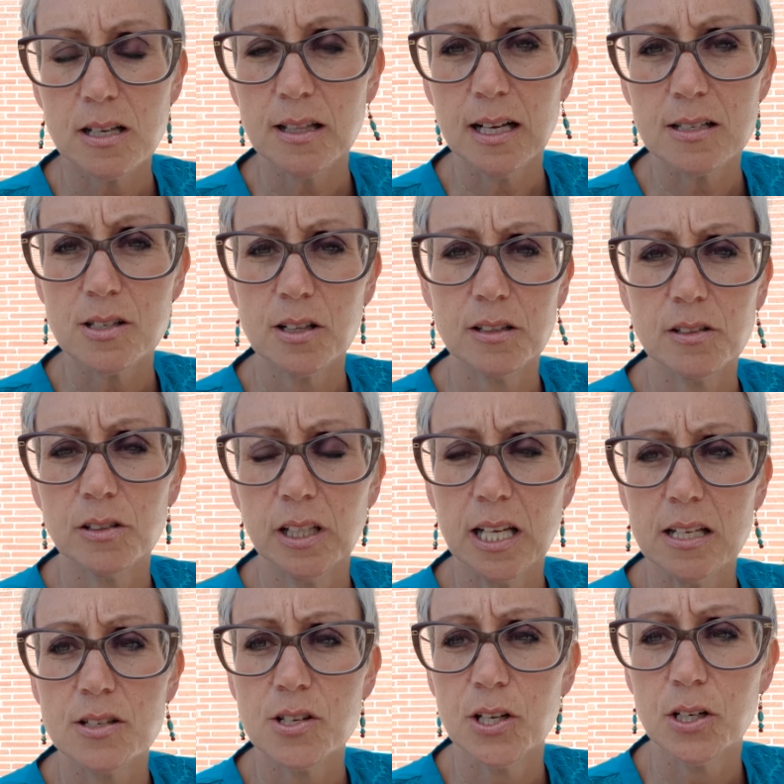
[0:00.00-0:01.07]
that's a little
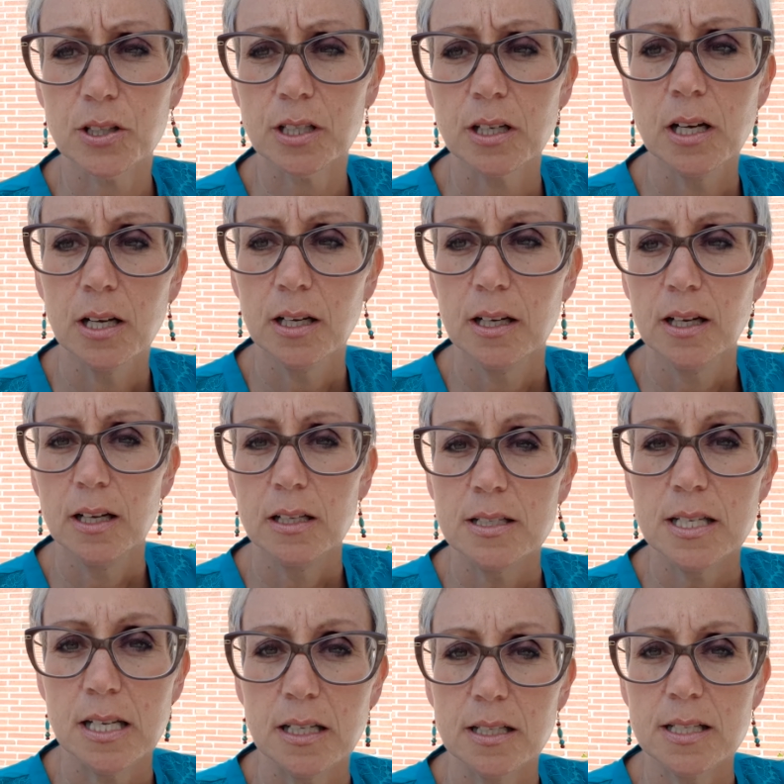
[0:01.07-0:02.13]
easier
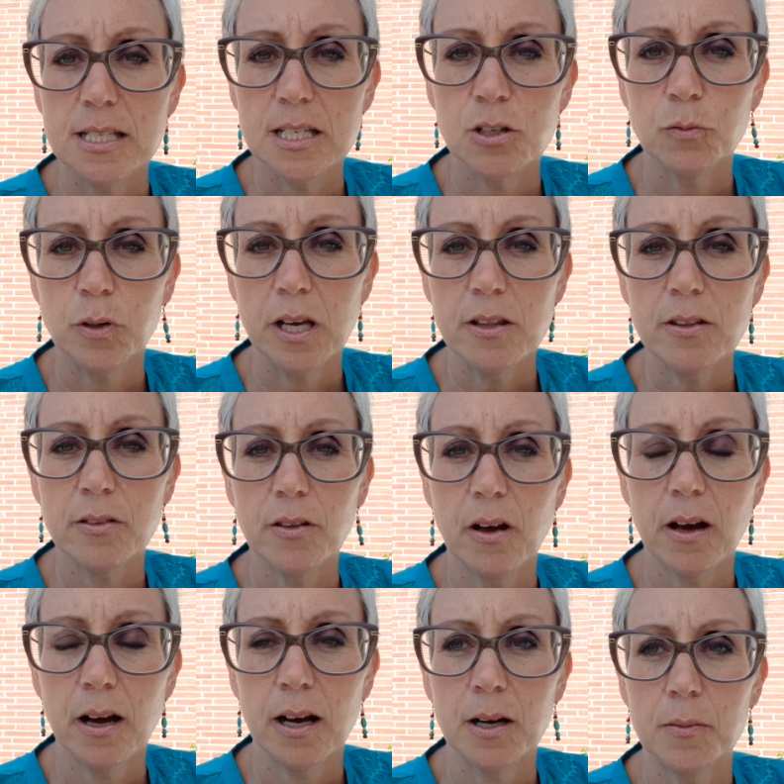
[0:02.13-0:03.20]
to deal with.
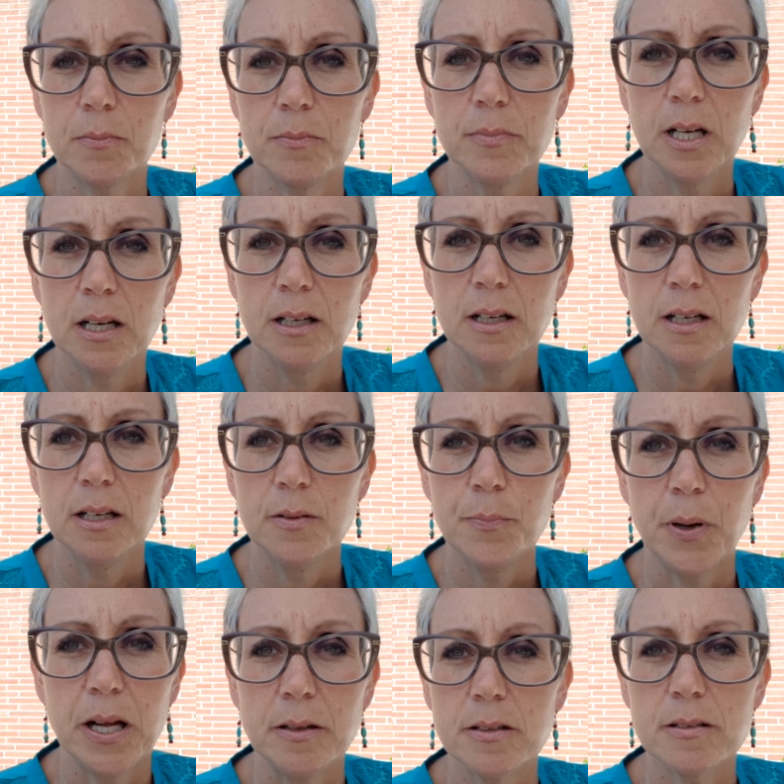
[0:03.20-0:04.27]

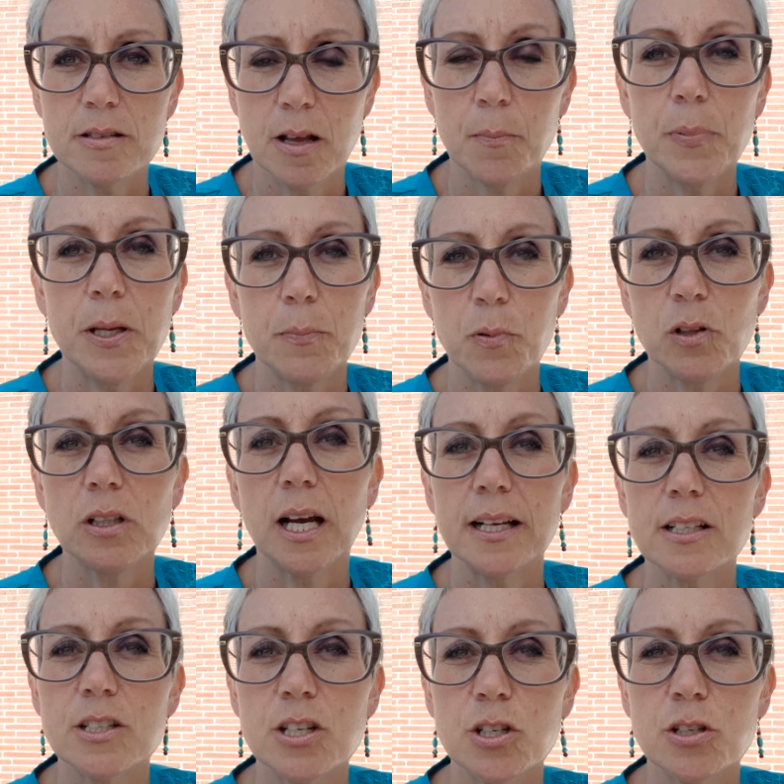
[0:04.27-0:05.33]
But some people
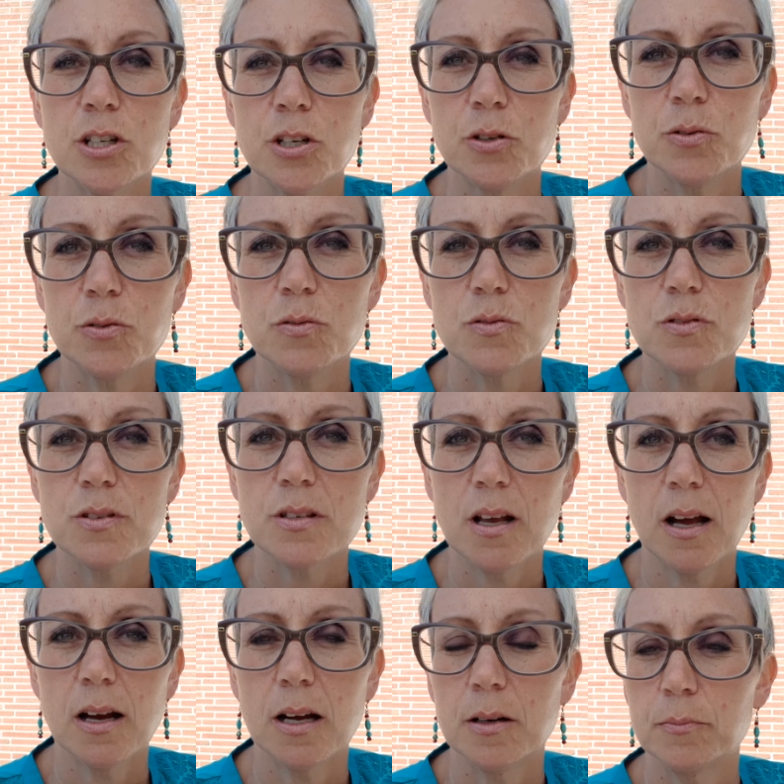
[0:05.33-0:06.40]
like to use
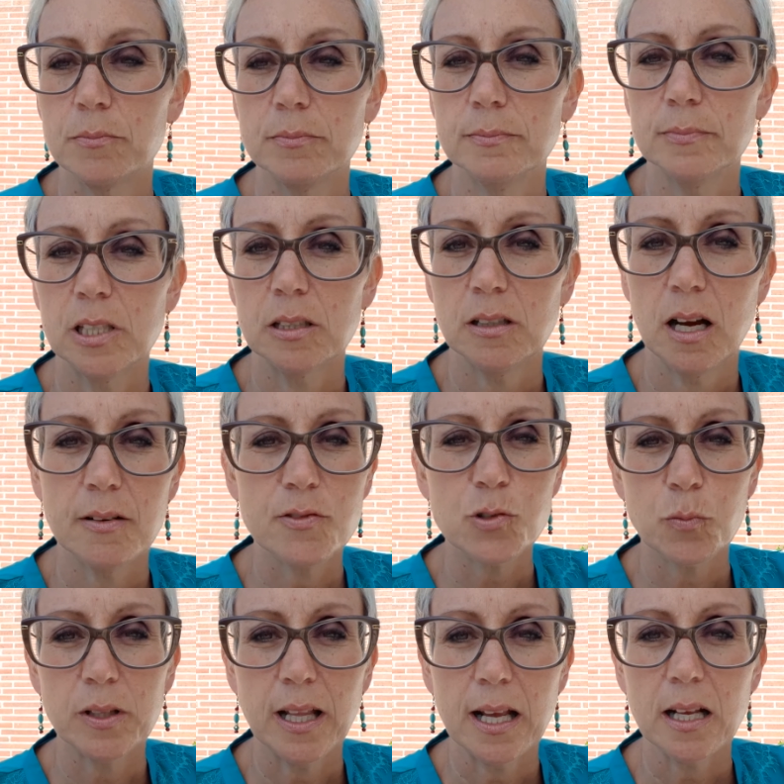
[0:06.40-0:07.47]
gloves
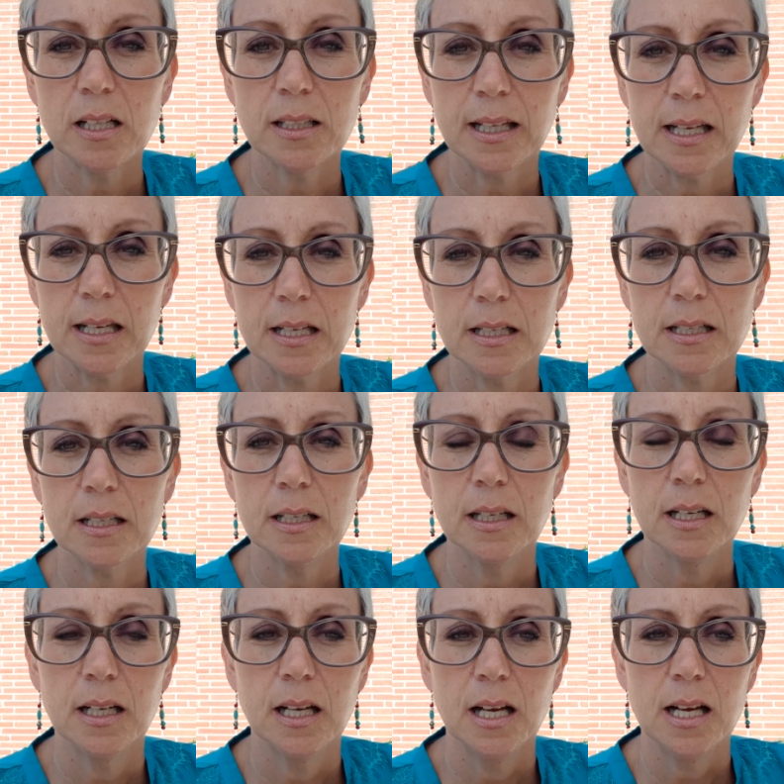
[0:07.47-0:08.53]
when they clean
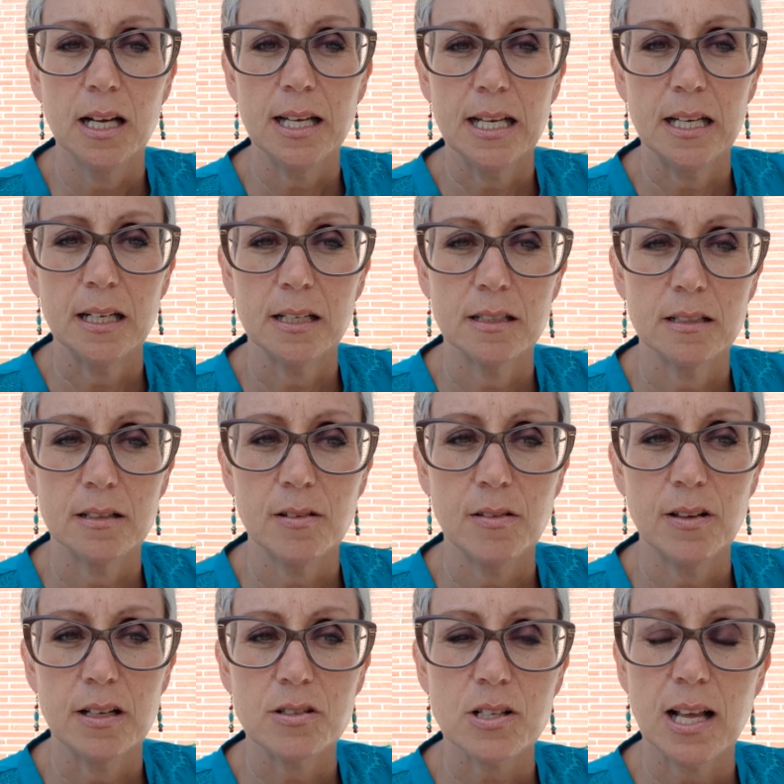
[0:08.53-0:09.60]
and
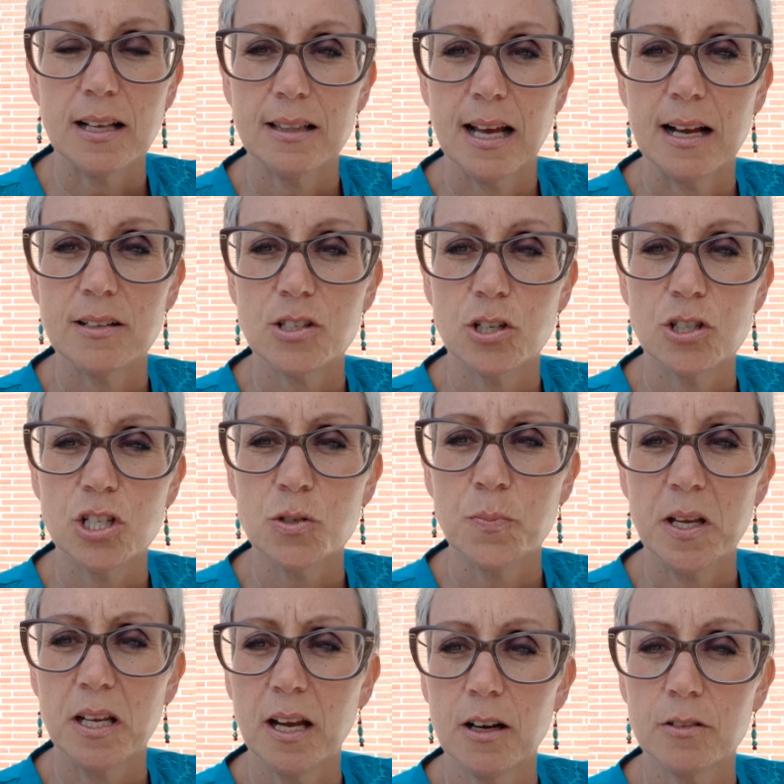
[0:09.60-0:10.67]
things like that. So just
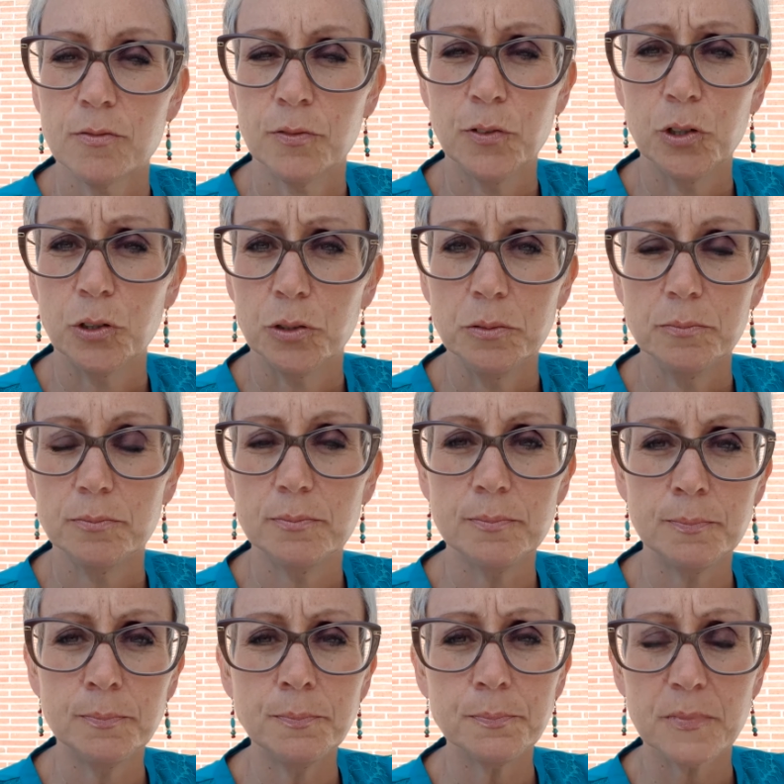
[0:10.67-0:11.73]
be careful
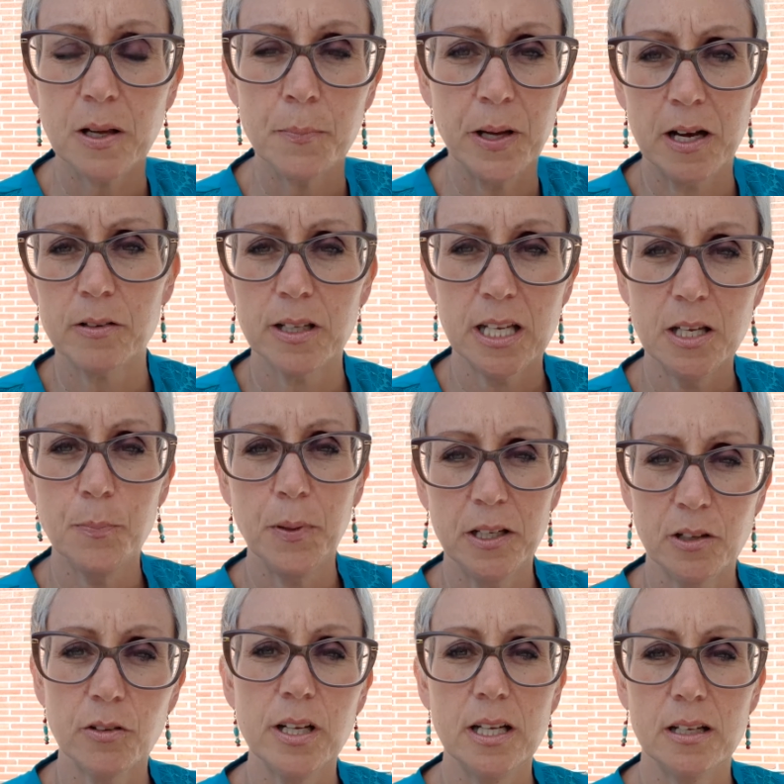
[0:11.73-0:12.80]
about keeping
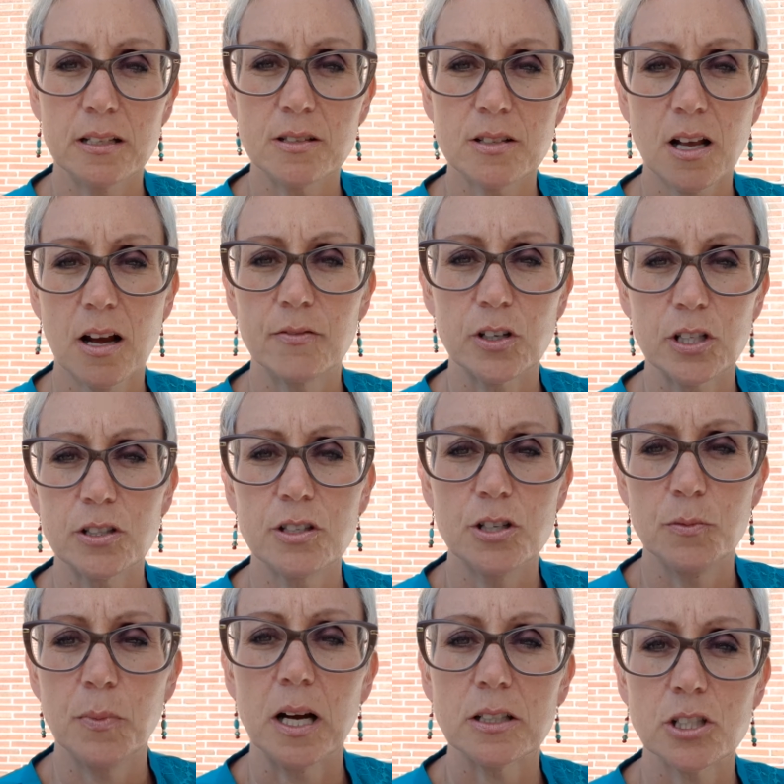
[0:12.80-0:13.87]
your hands covered
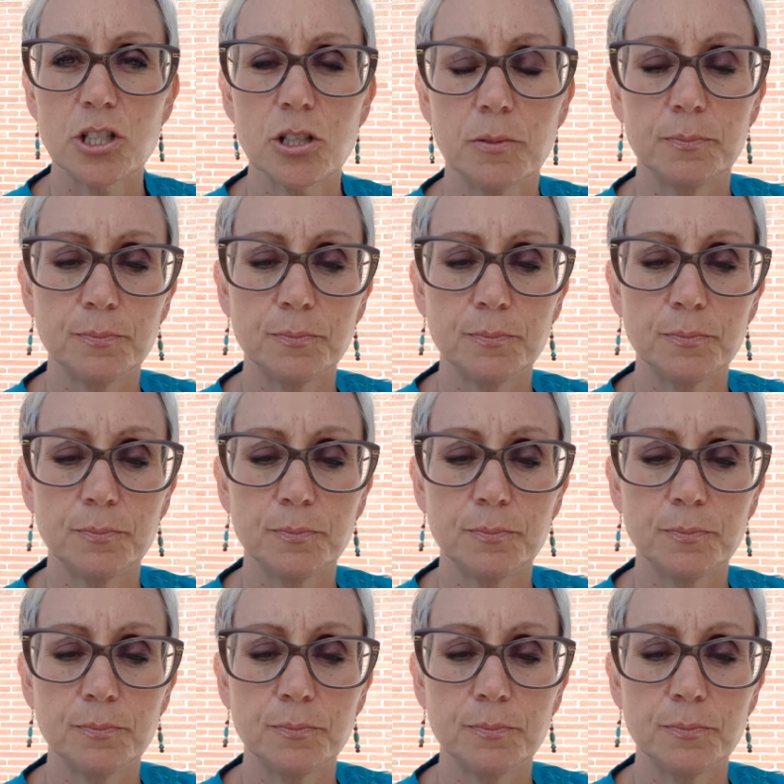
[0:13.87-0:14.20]
too much.